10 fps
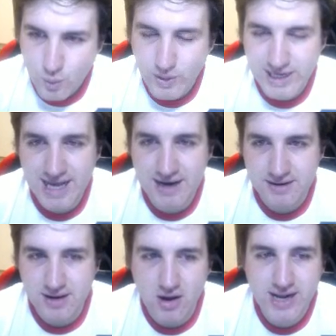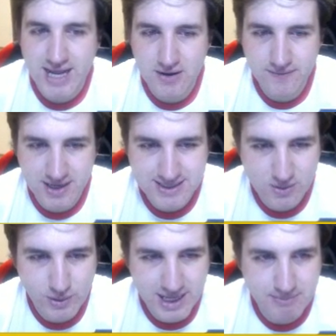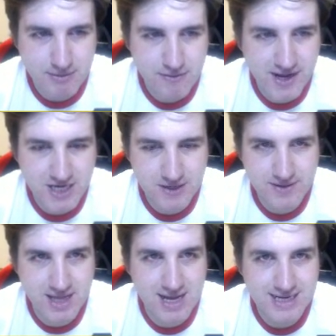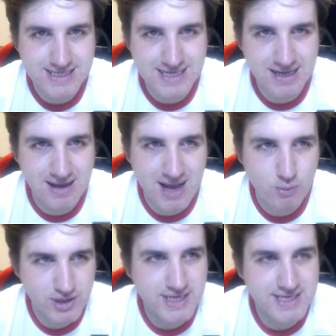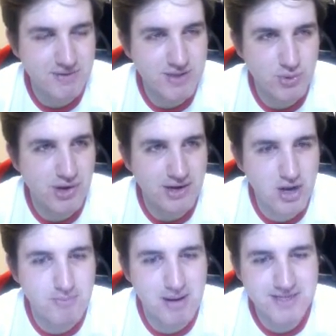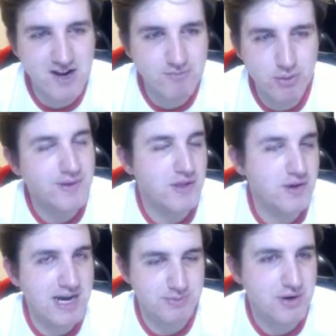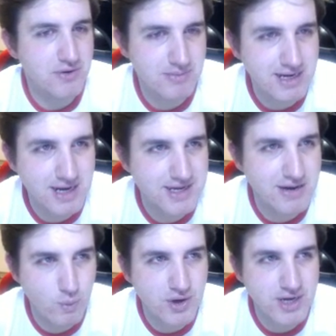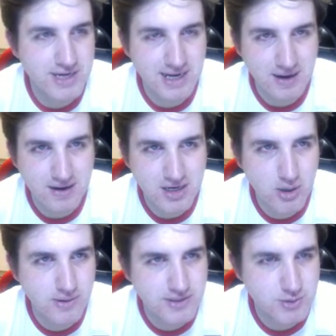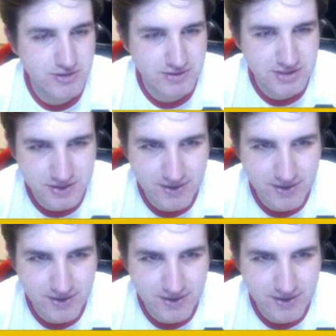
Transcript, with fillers: Willian? Okay, I love you guys saying Willian. Thank you for that idea. I wanted to do this one, like, not by myself, but with you guys, but you know what I mean? I didn't want to, like, go on Twitter and stuff.